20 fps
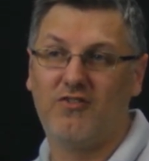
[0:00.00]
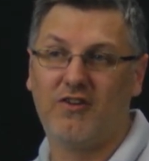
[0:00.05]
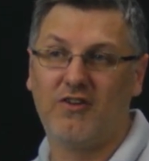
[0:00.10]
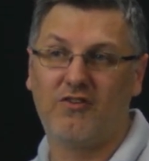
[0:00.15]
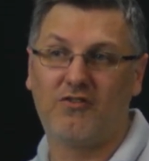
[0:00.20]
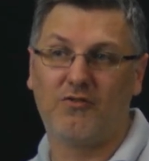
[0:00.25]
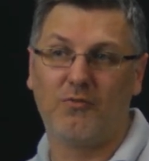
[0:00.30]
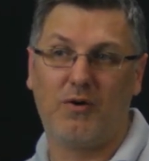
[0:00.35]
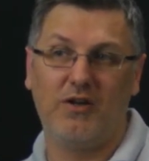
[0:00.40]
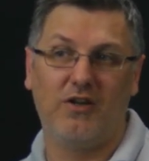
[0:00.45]
this
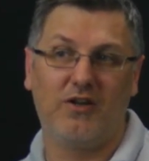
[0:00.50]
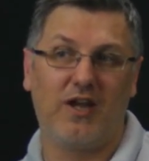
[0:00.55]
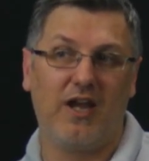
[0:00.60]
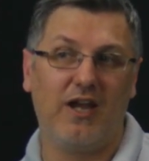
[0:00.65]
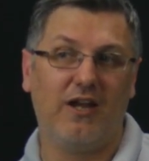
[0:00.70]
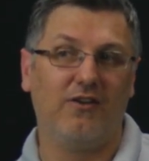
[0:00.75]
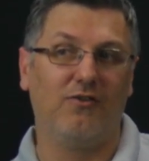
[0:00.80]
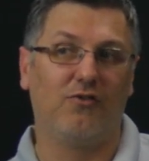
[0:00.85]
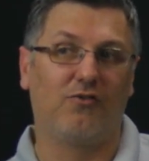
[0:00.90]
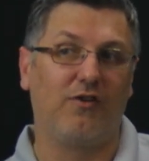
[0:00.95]
is why you
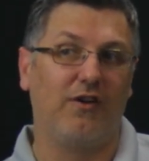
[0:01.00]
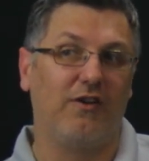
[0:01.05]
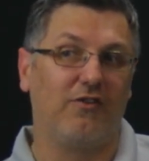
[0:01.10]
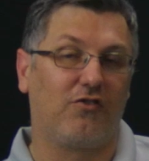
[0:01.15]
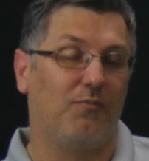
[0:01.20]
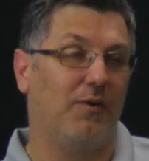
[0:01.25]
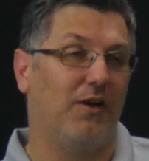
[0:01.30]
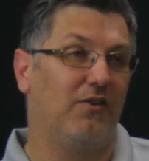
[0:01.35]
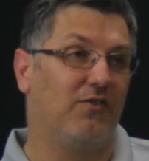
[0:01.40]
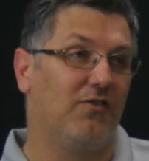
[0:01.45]
can't do
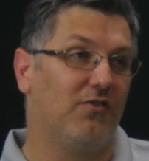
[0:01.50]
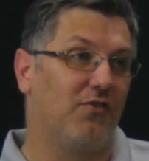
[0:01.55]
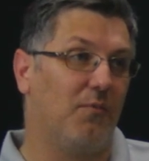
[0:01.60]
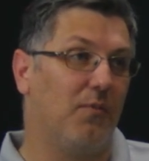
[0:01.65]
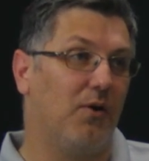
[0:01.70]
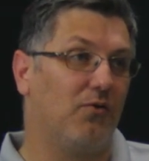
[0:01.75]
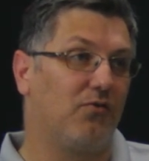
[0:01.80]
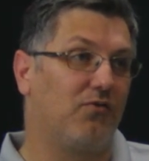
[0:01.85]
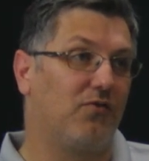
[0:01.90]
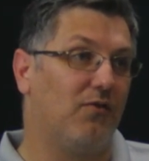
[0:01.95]
transformations on
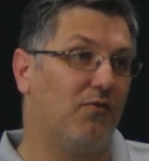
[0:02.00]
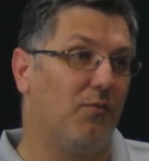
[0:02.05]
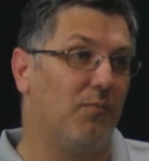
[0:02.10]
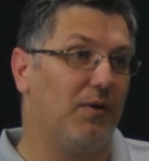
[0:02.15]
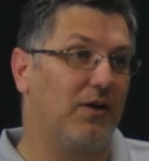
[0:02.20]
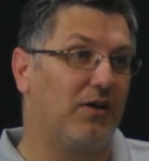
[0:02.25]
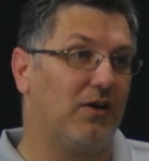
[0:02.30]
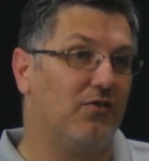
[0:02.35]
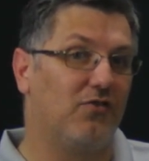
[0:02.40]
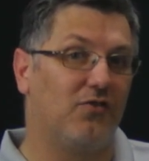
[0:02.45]
most of them,
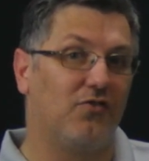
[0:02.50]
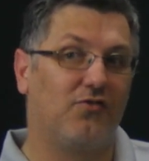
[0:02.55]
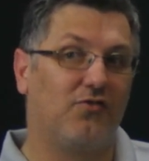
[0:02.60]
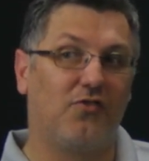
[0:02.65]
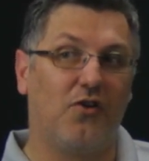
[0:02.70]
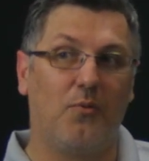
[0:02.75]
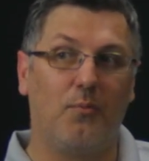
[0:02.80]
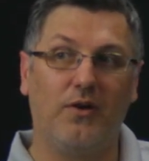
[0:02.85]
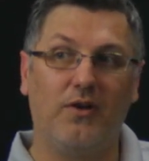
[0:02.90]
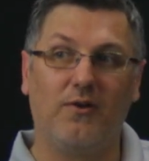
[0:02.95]
because there's
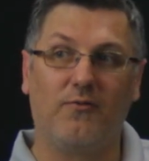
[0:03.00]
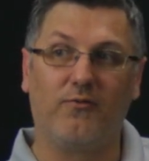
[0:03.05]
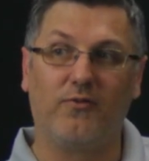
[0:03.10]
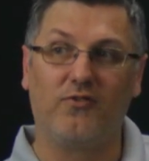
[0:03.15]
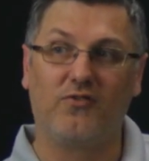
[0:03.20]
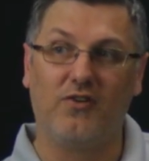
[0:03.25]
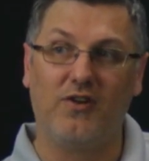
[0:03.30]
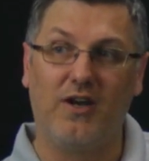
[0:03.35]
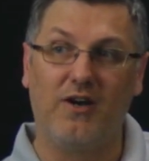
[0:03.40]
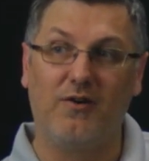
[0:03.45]
so many different
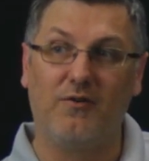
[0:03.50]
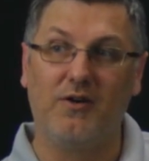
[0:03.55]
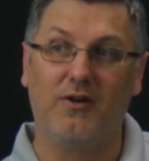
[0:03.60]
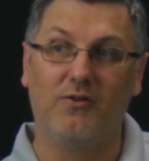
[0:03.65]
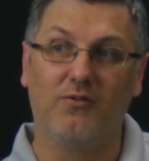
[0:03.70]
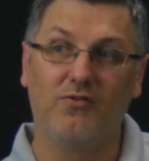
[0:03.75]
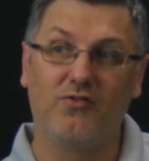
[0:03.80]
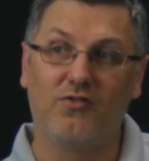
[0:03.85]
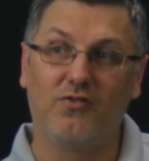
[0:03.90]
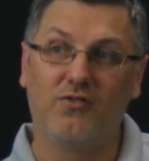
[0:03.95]

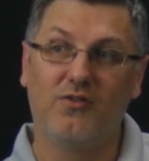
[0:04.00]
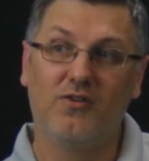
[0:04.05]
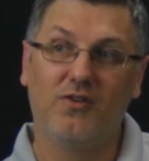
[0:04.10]
scenarios.